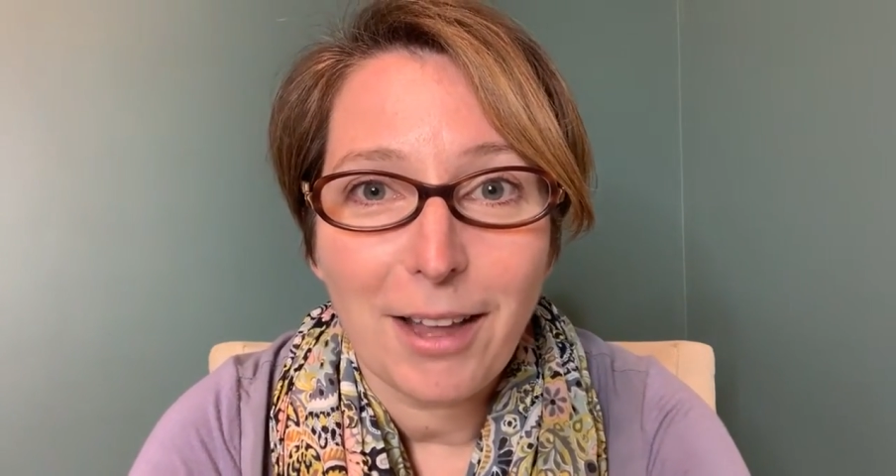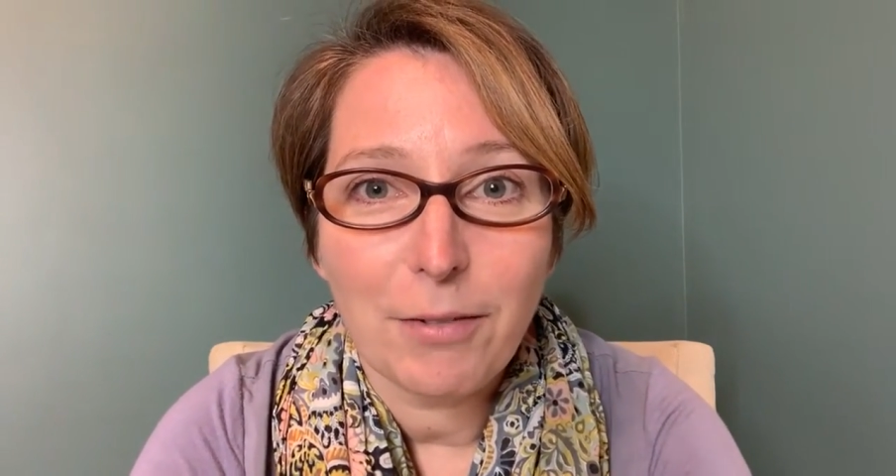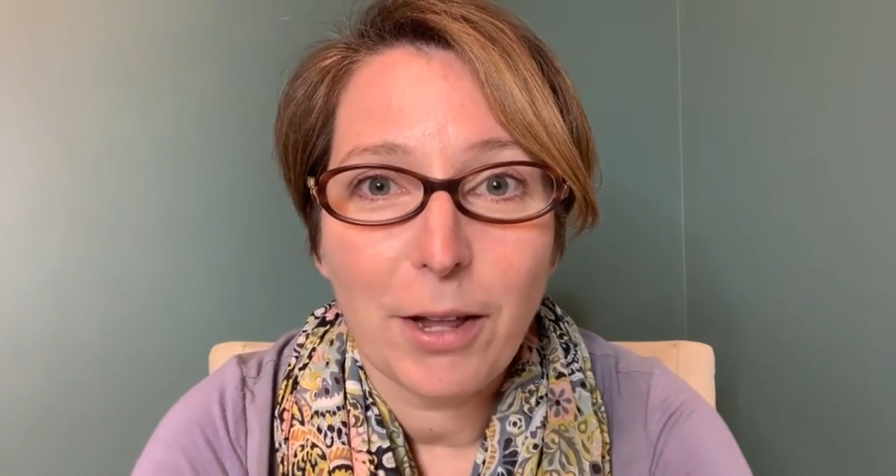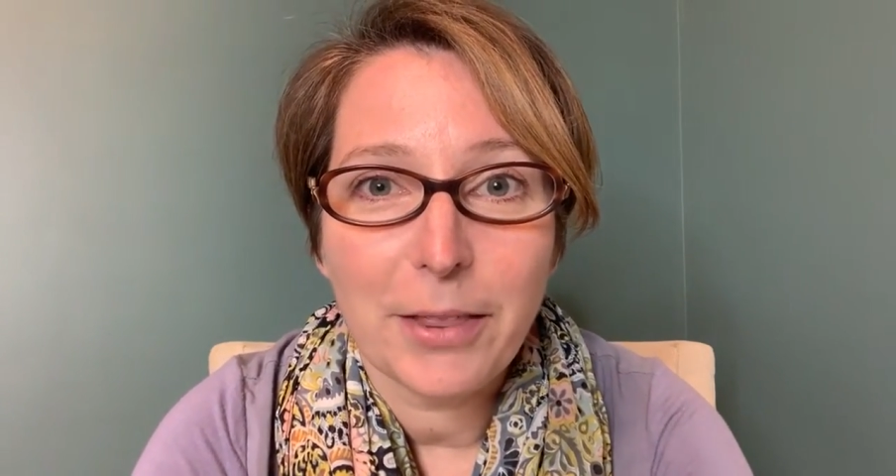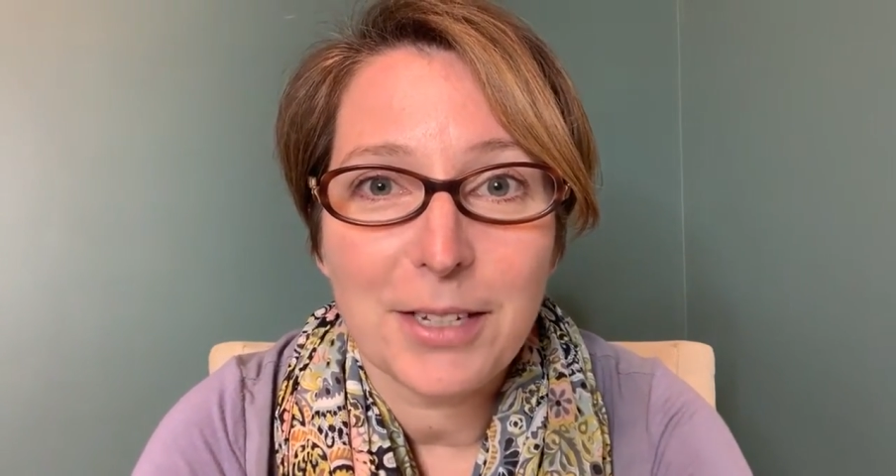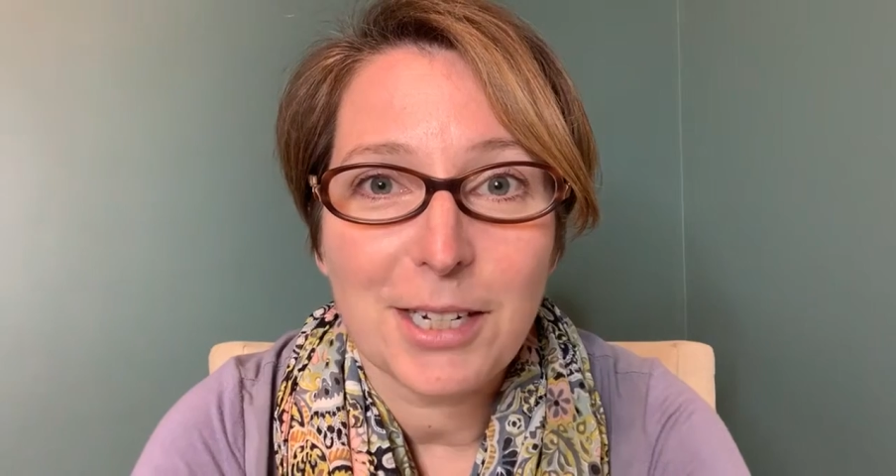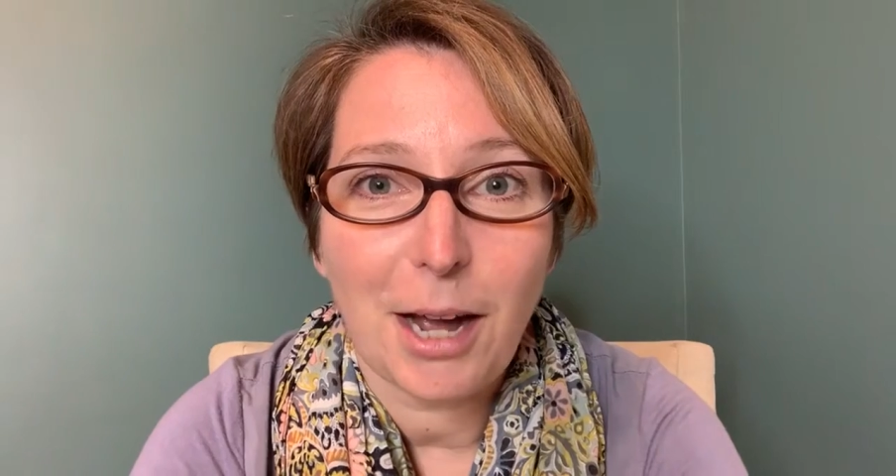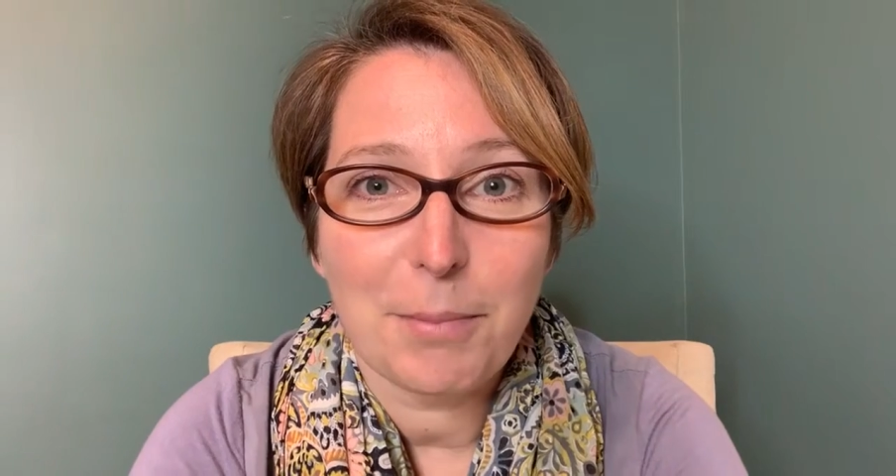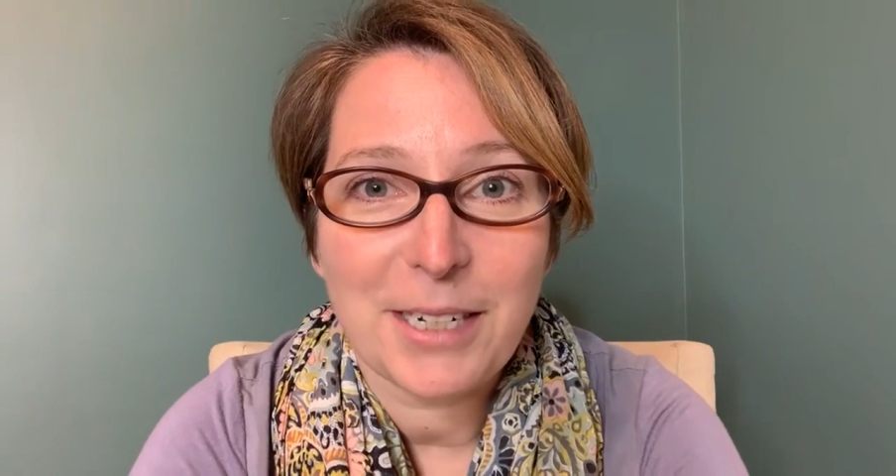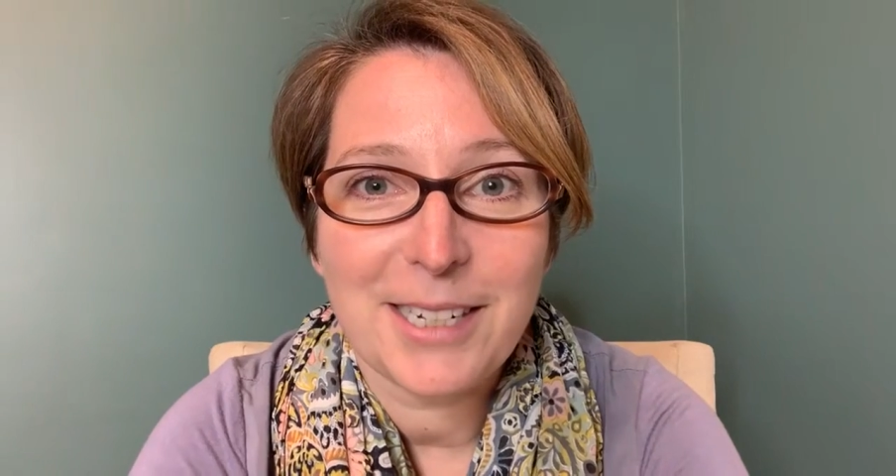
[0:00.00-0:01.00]
level on this
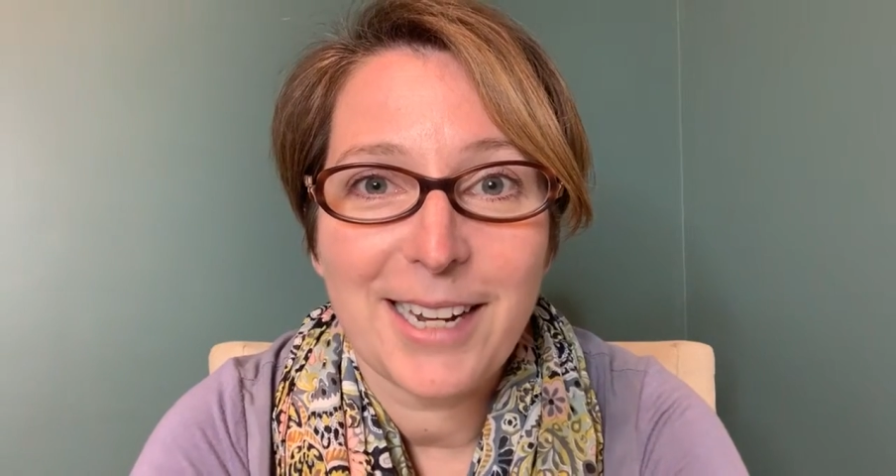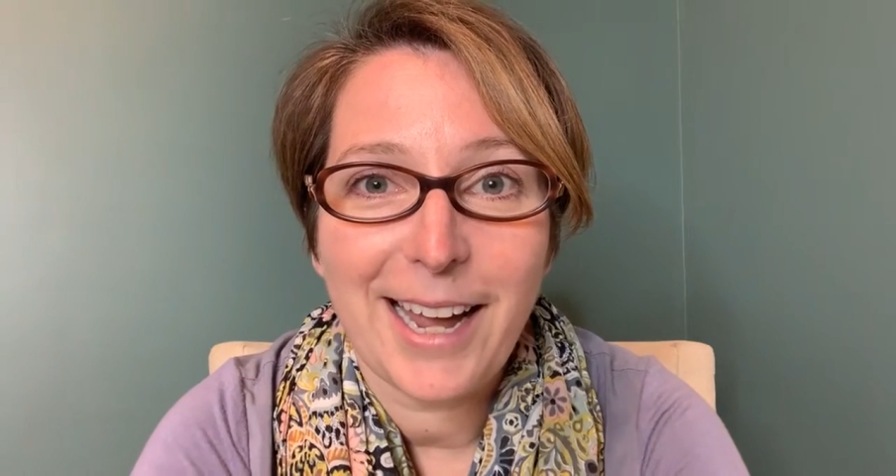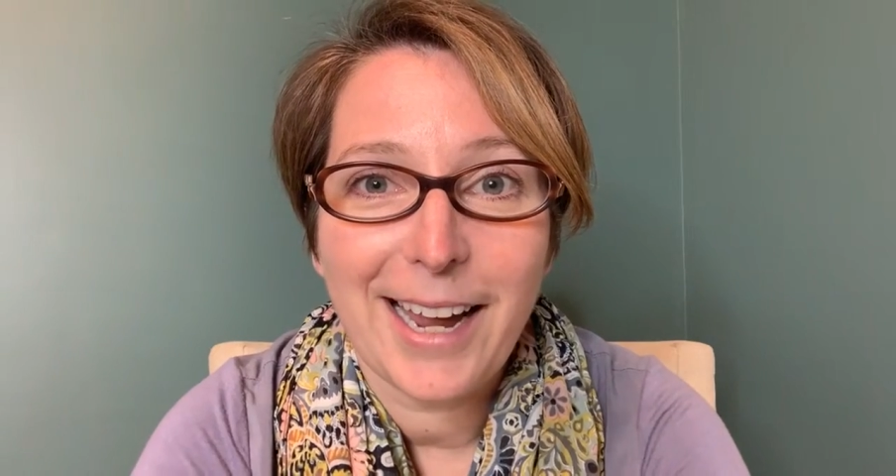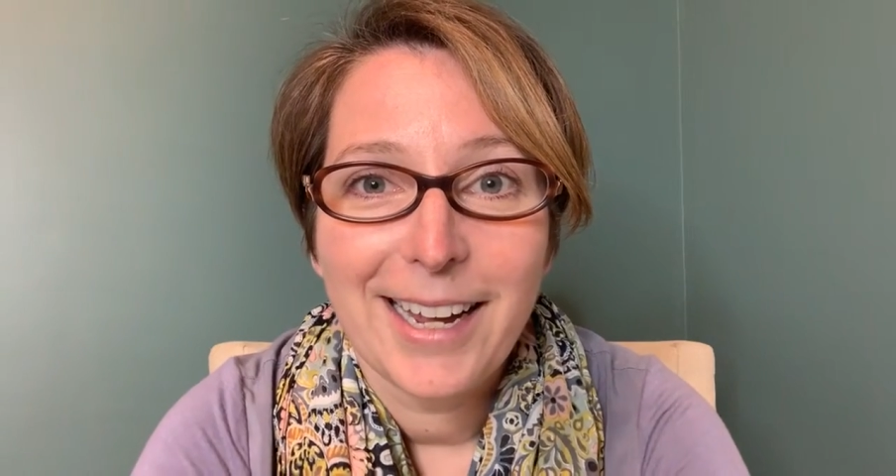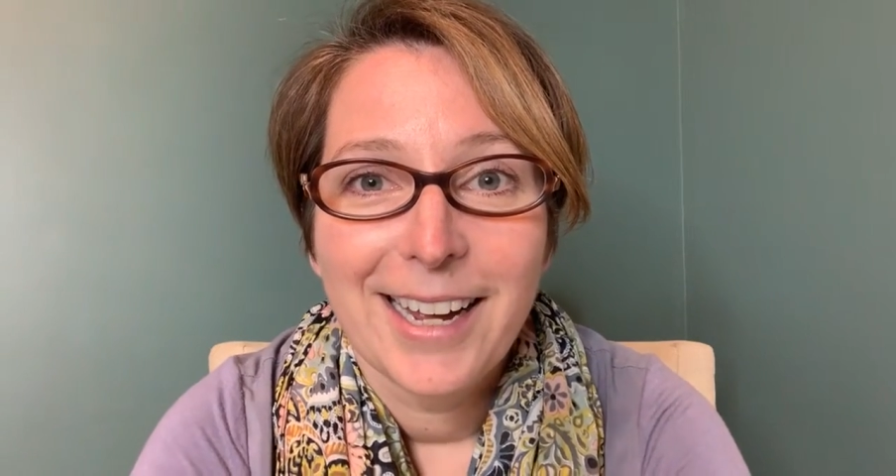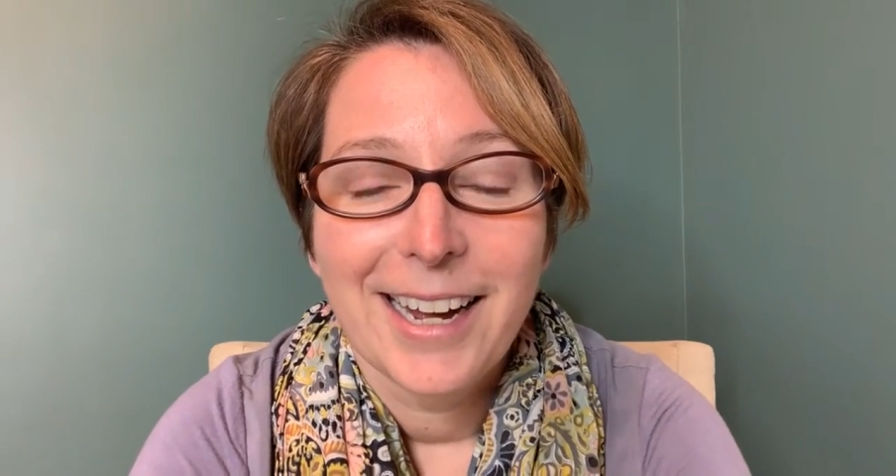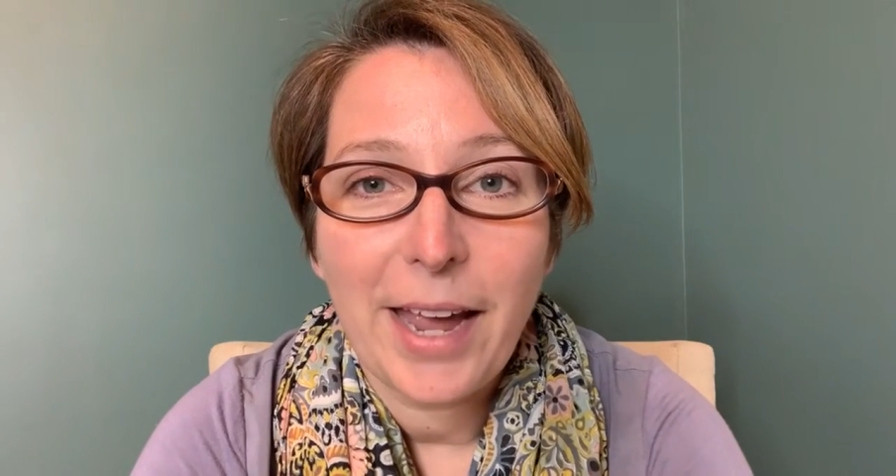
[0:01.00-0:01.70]
topic today,